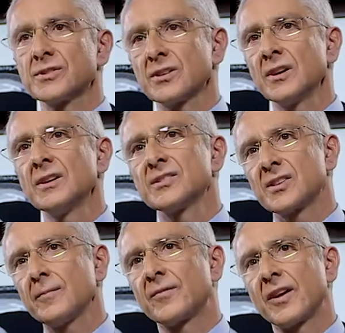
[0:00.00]
is a
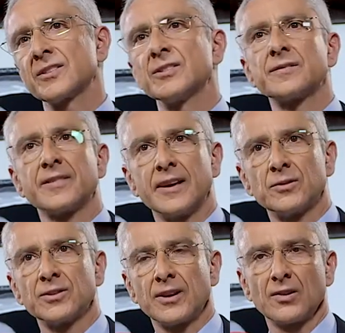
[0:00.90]
subfraction of the
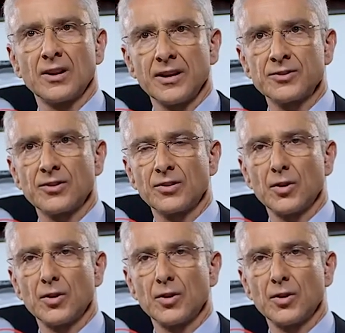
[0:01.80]
LDL cholesterol